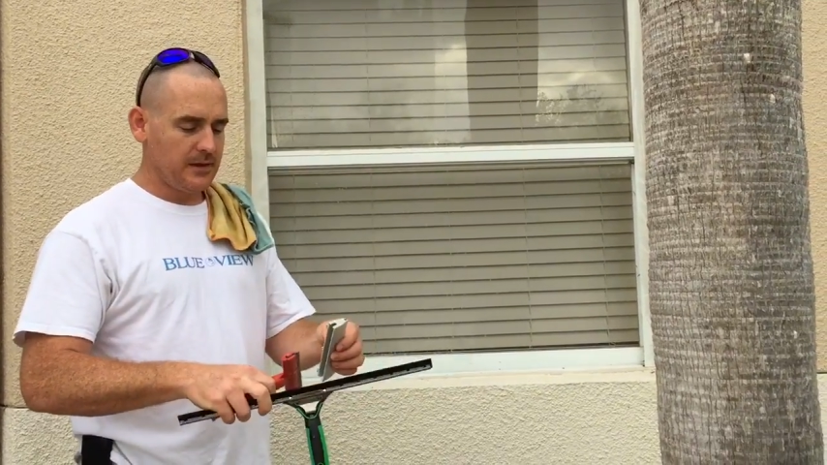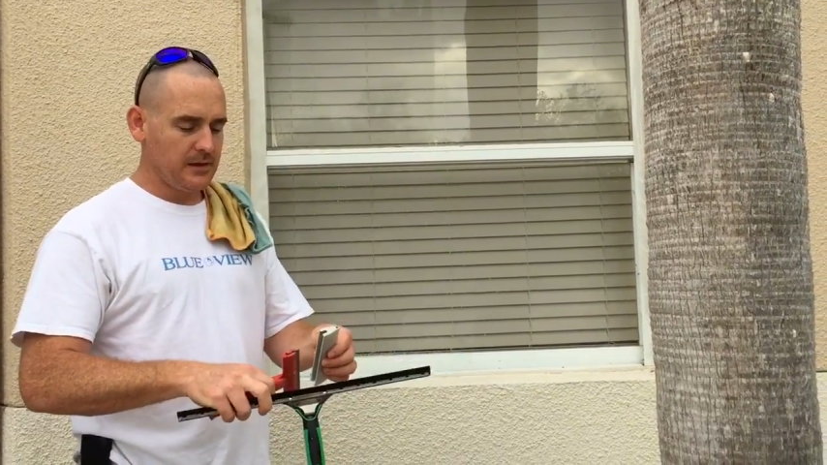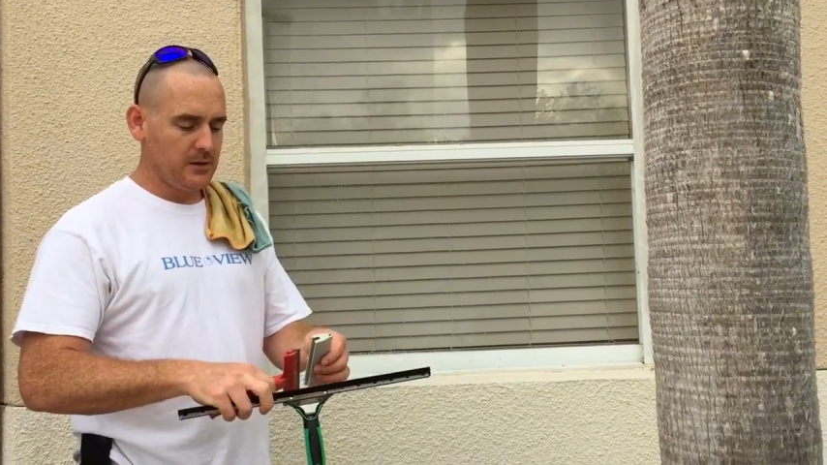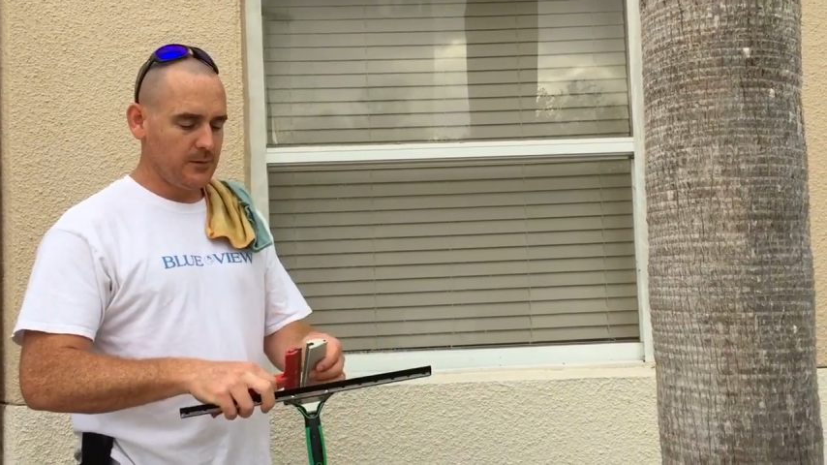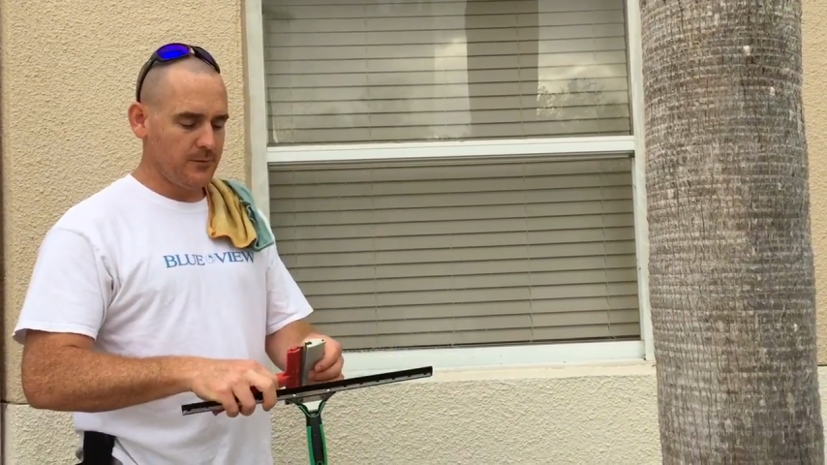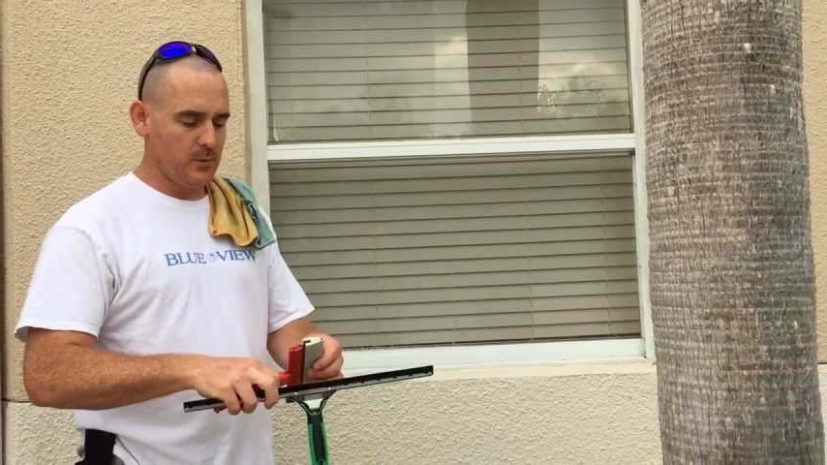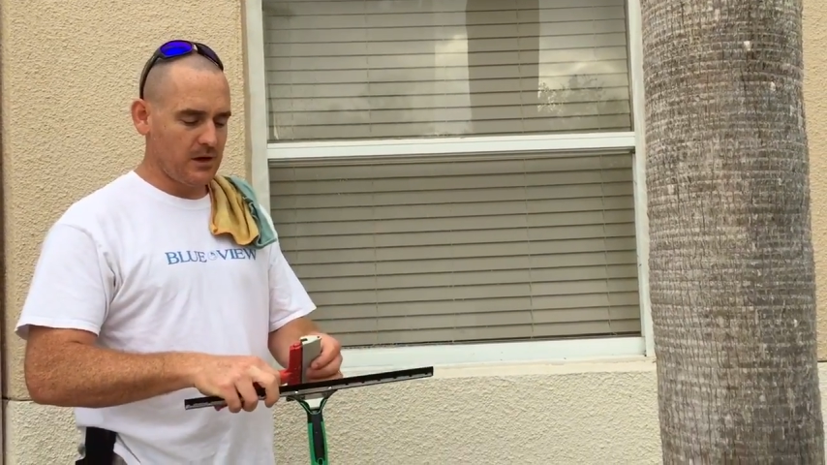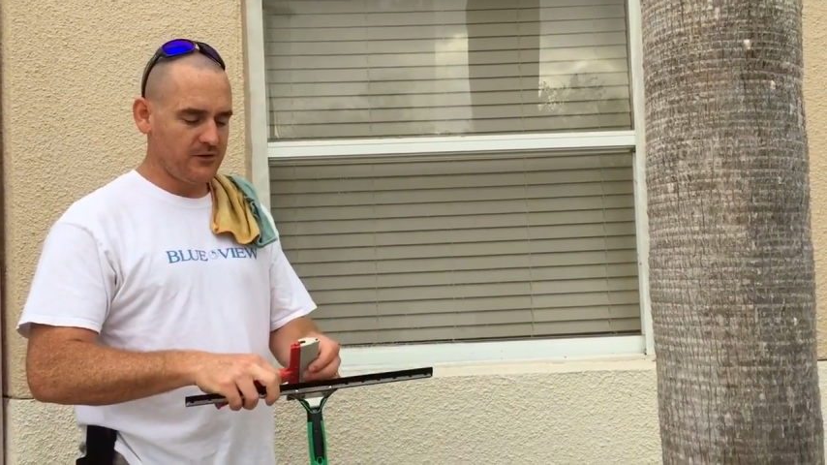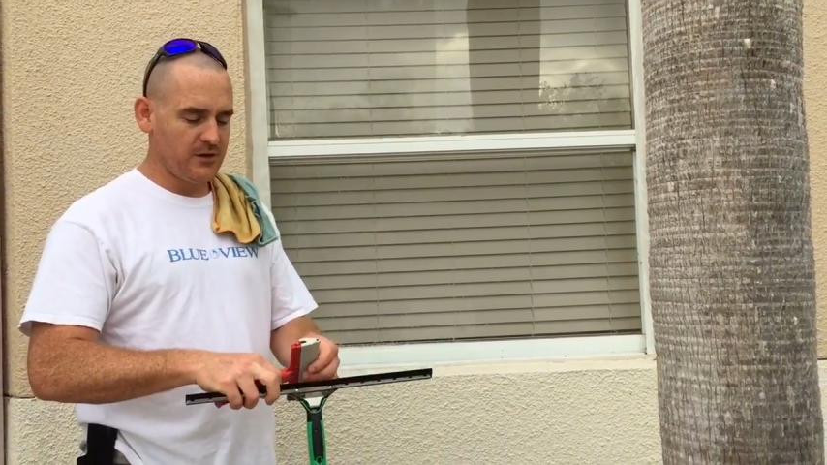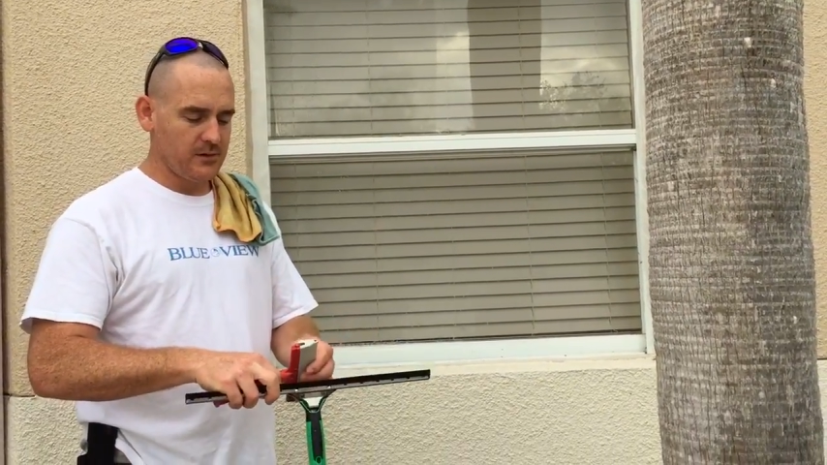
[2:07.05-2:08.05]
Thank you for
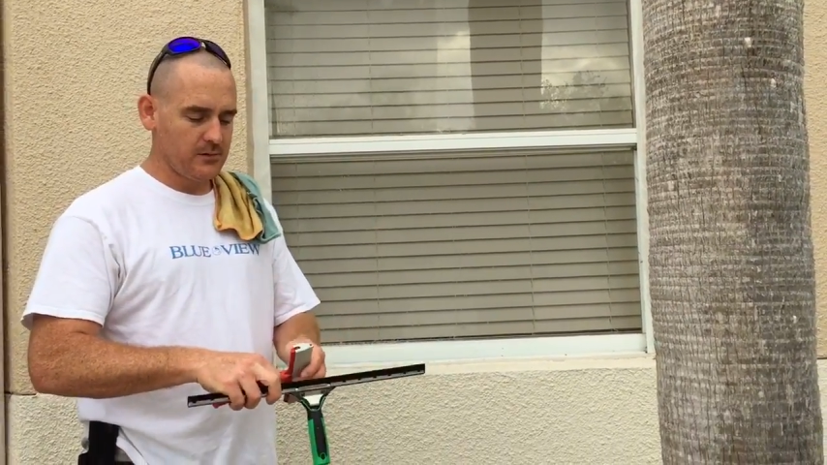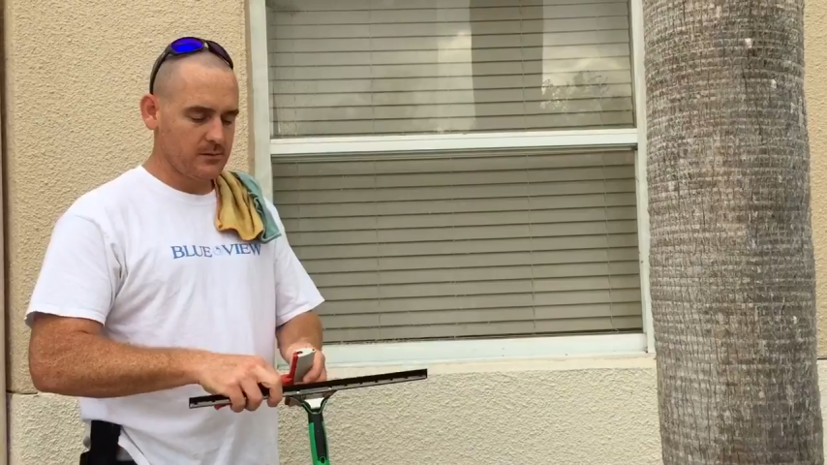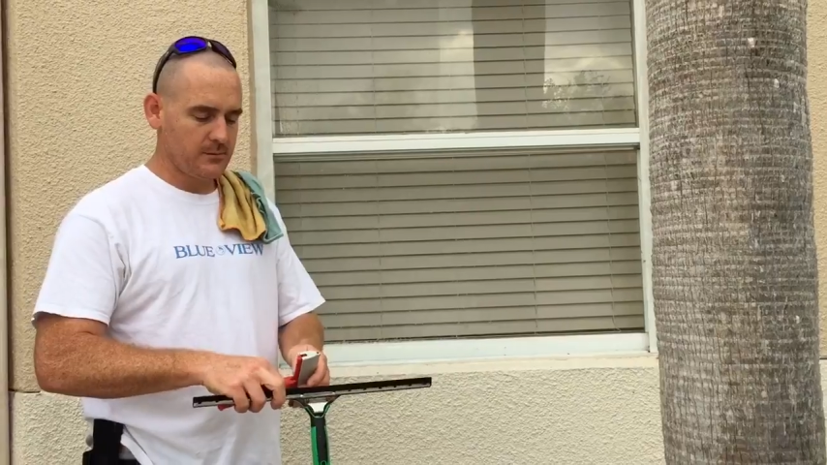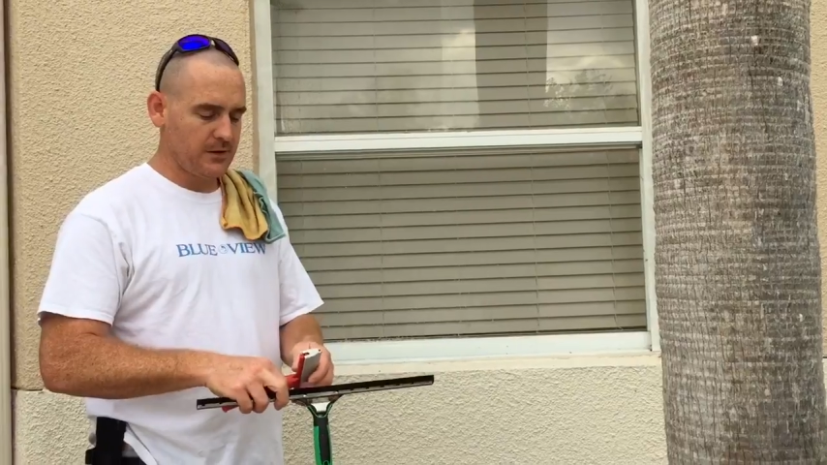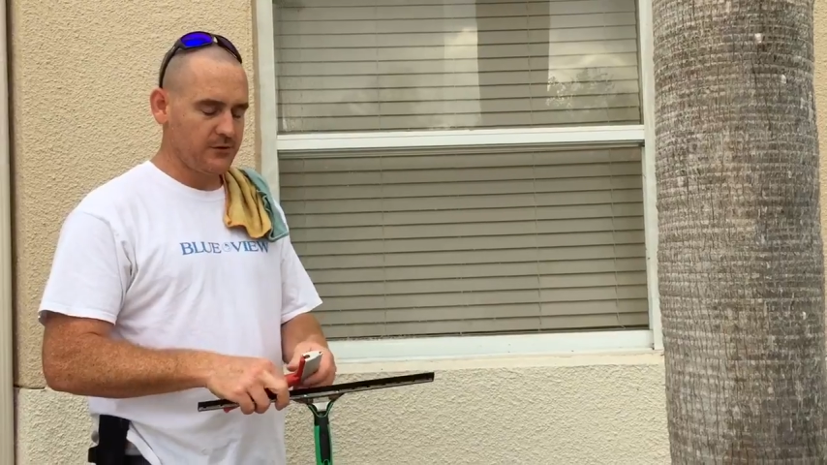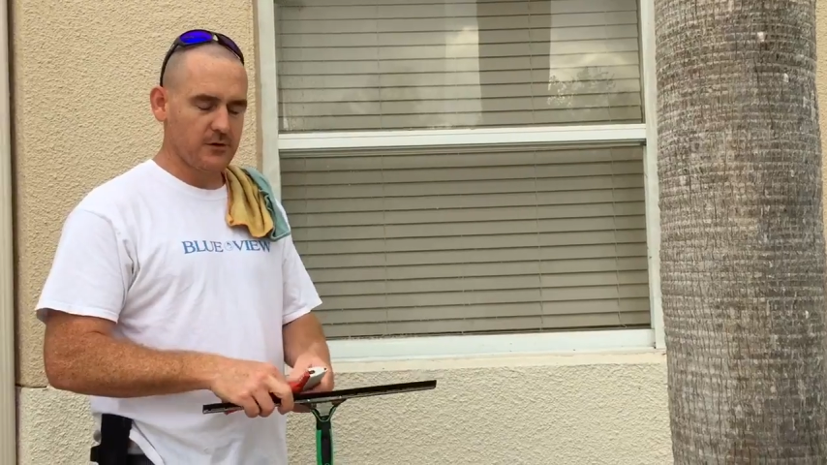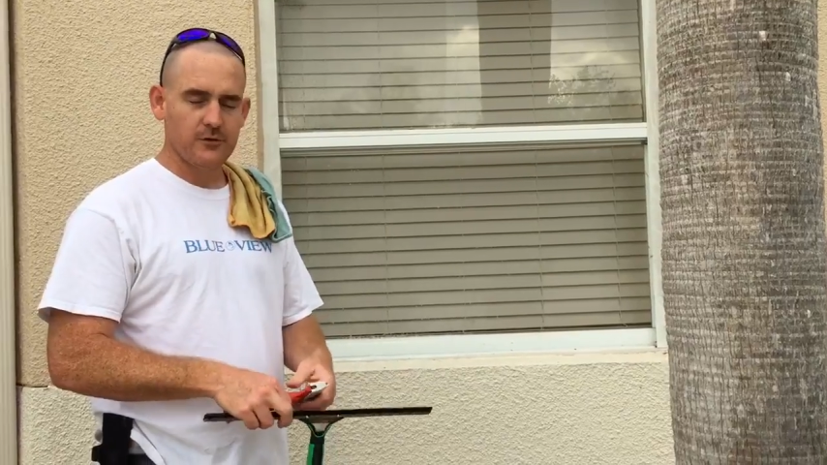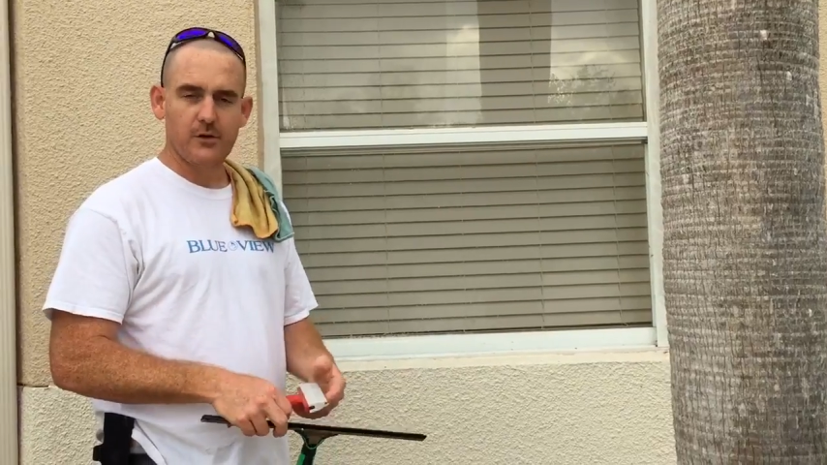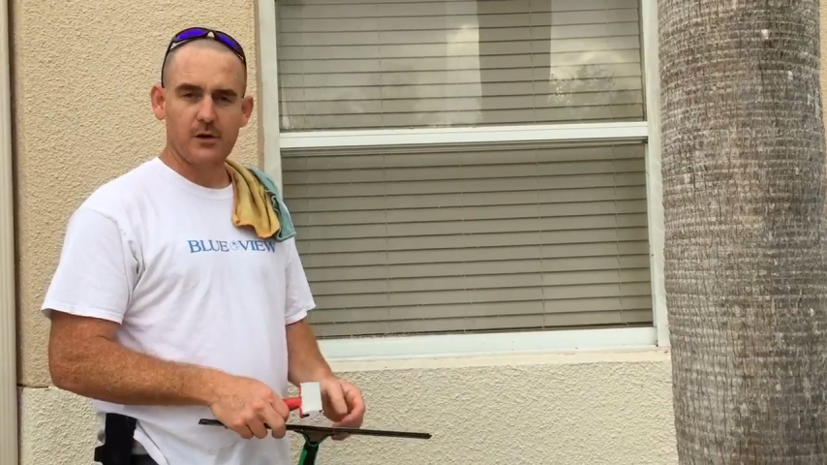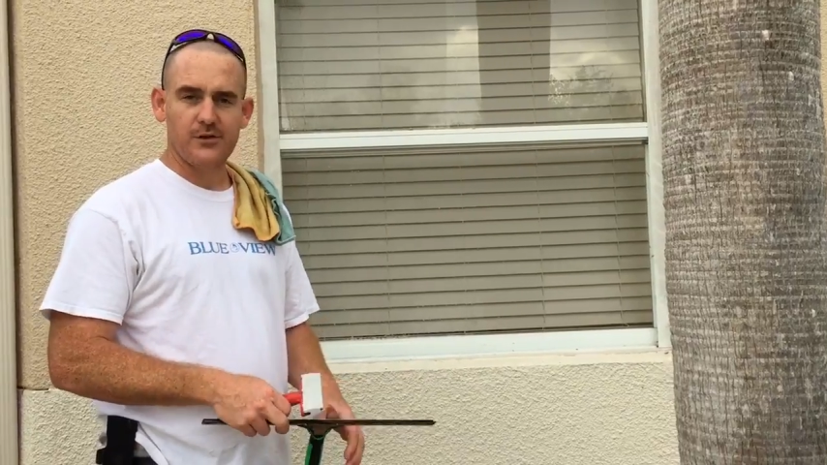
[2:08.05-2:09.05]
watching. Make sure
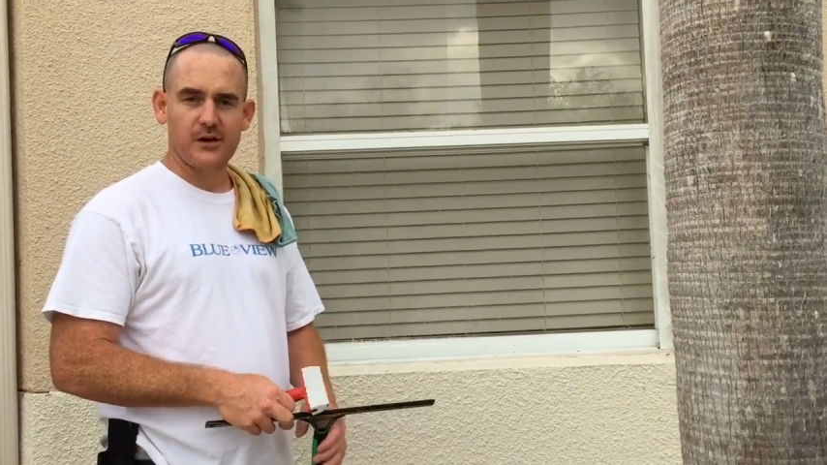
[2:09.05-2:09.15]
and charge